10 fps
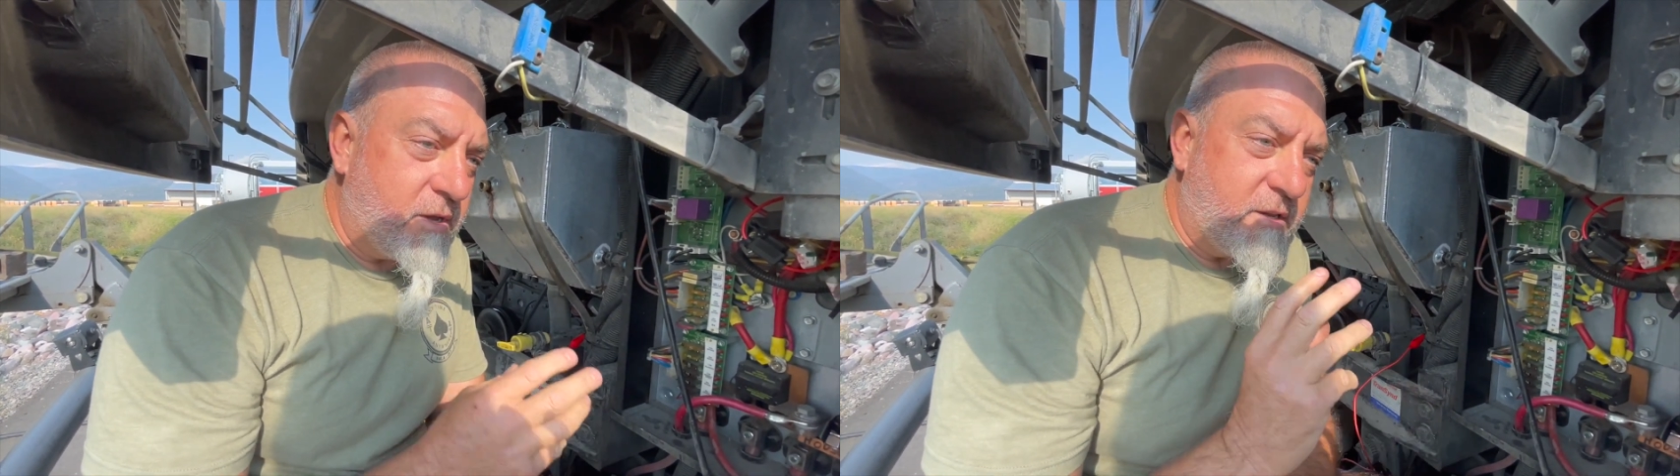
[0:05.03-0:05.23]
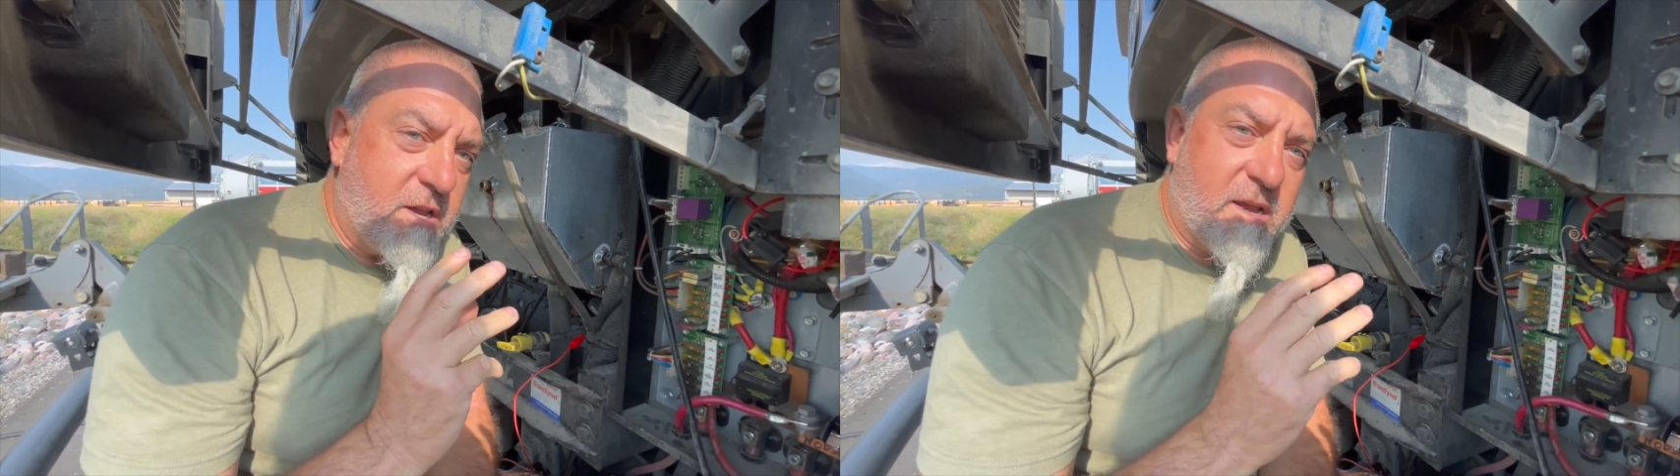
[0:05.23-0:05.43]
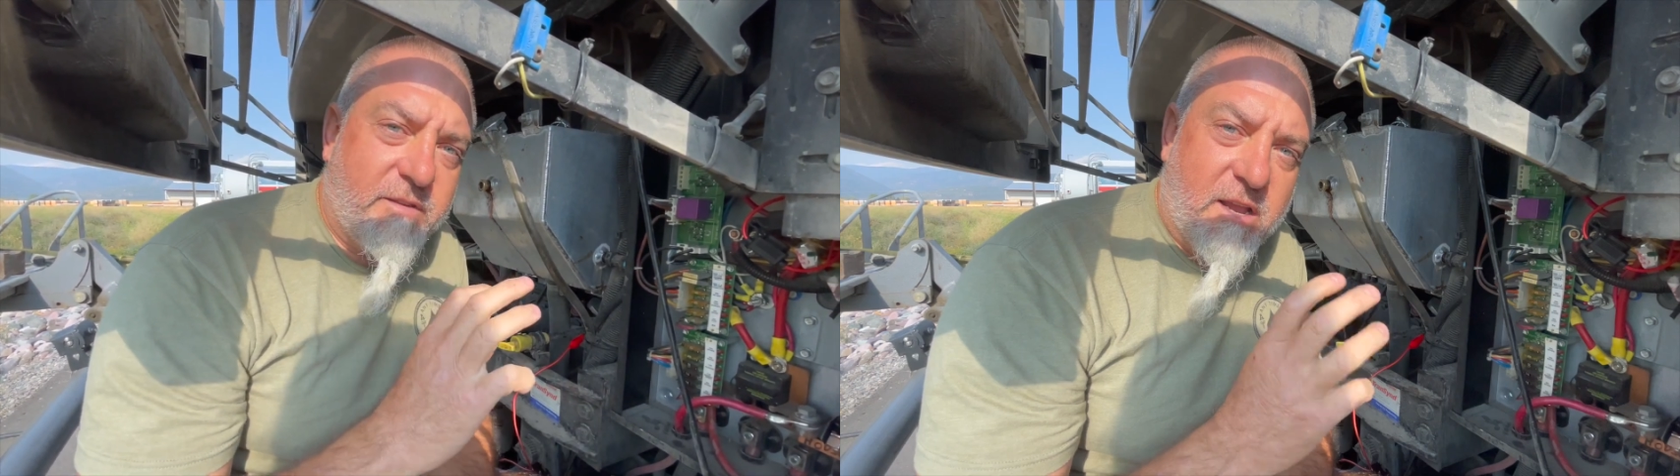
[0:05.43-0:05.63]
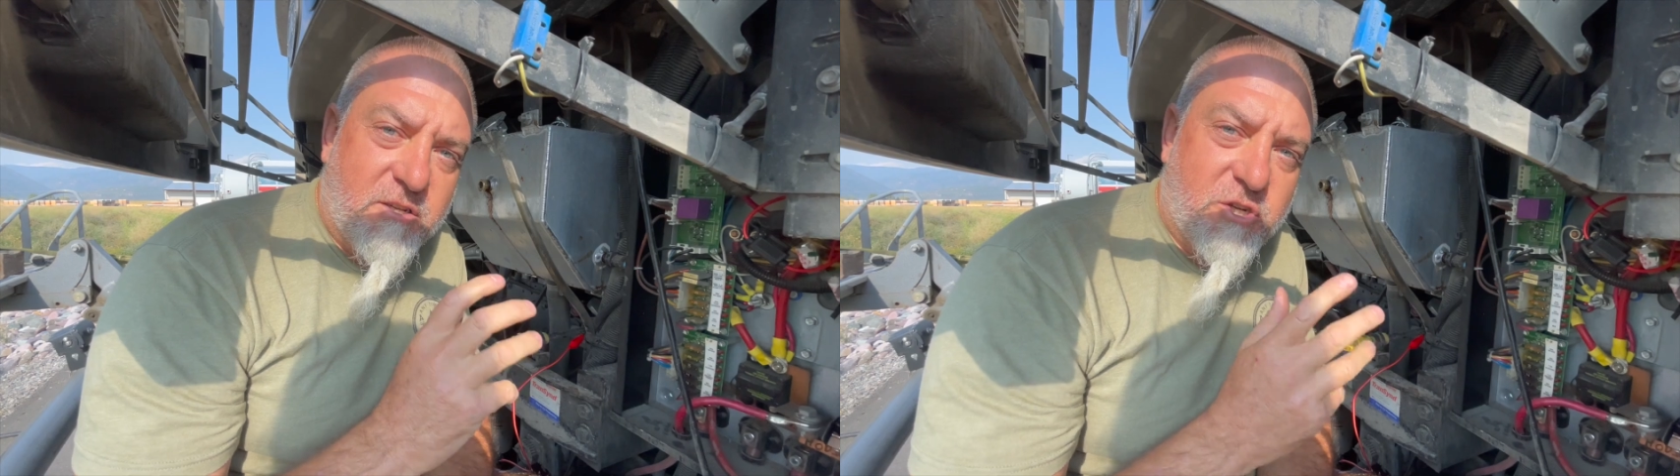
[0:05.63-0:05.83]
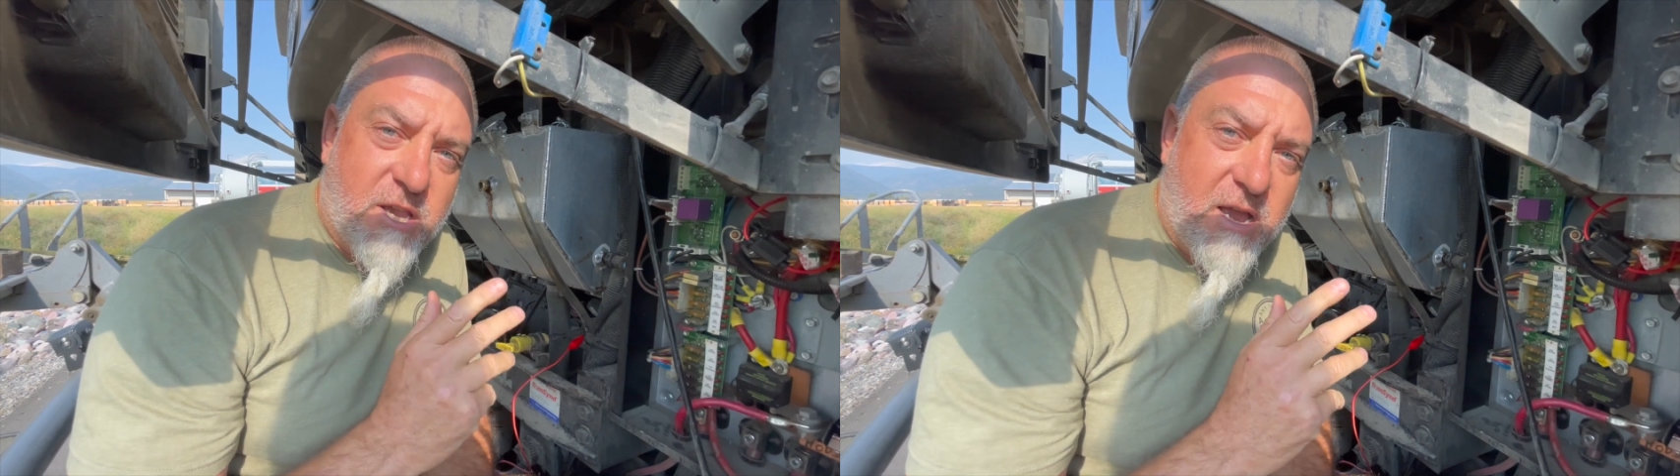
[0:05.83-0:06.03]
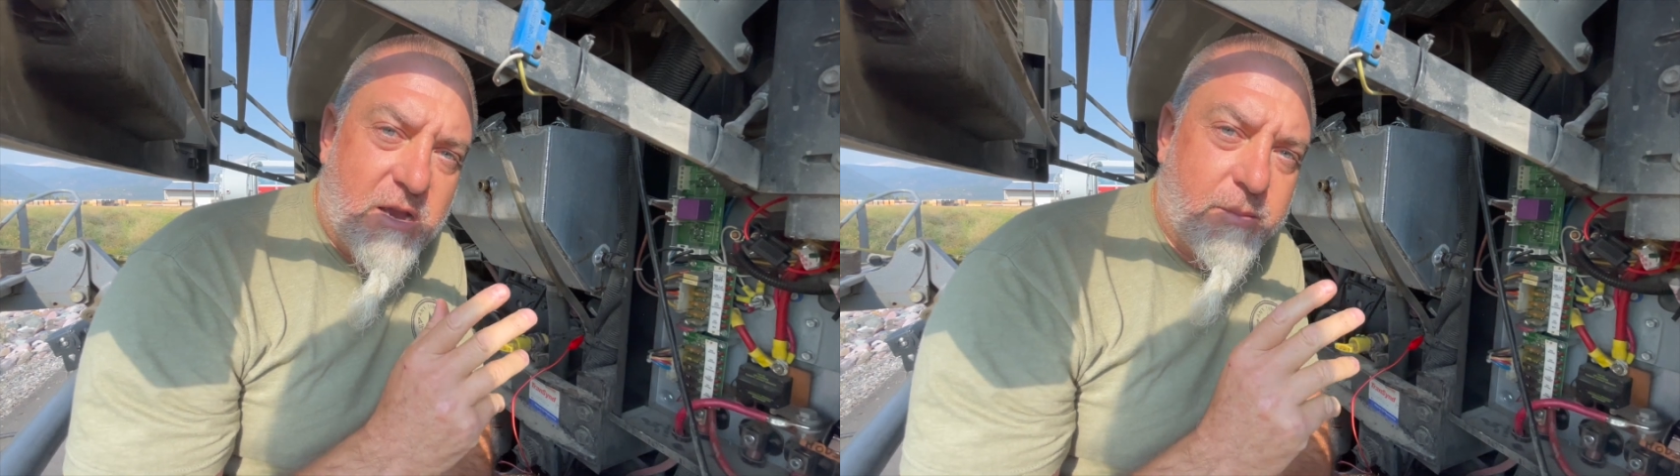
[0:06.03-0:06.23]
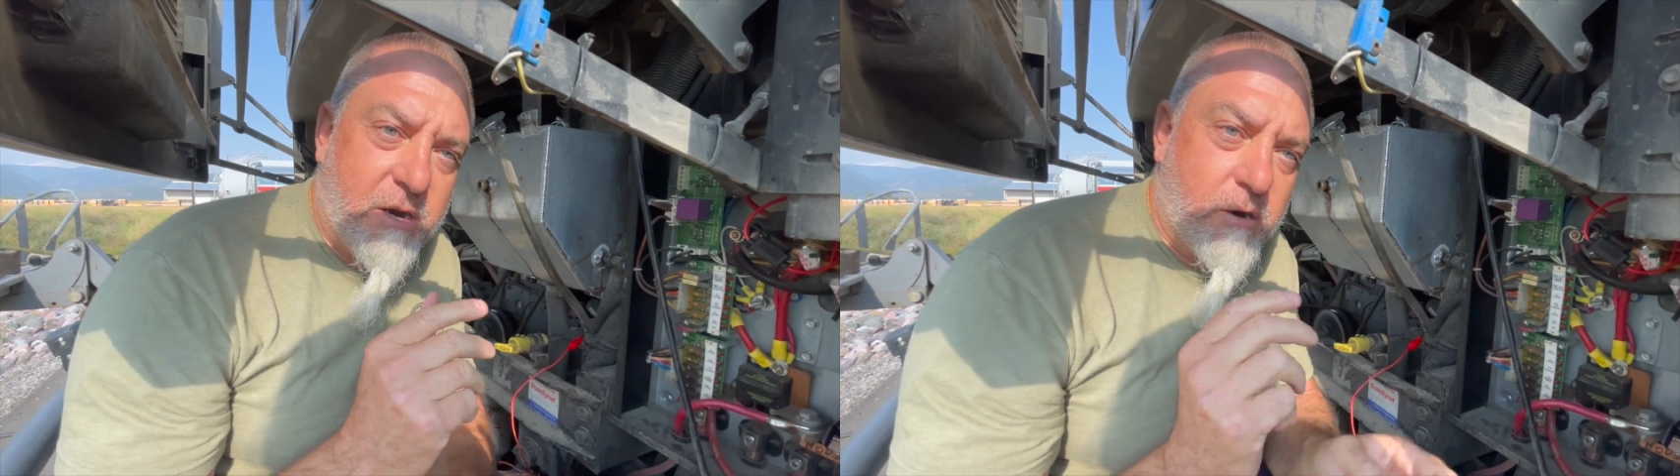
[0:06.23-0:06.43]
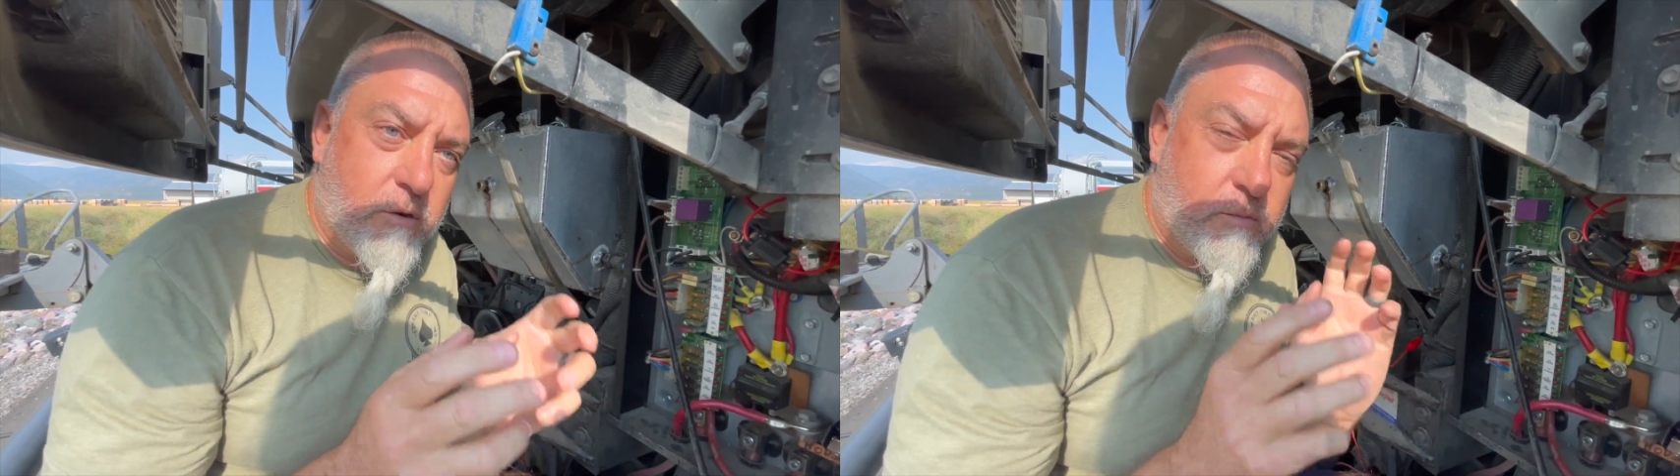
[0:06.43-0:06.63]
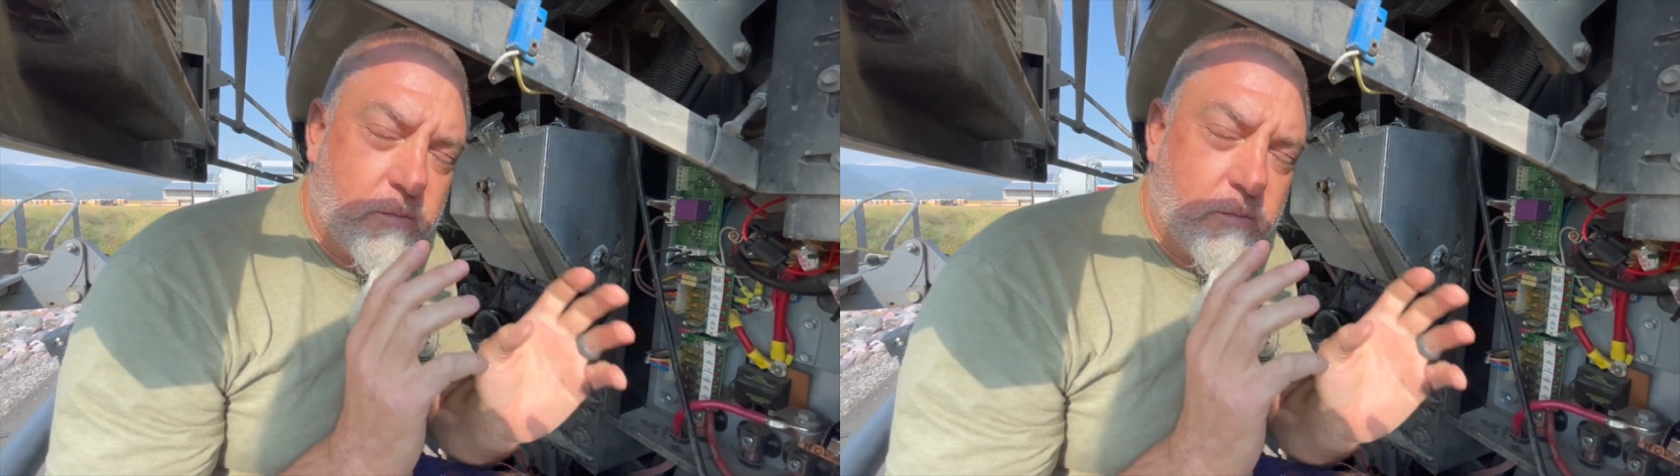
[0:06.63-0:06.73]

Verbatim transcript: and you have the engine comm error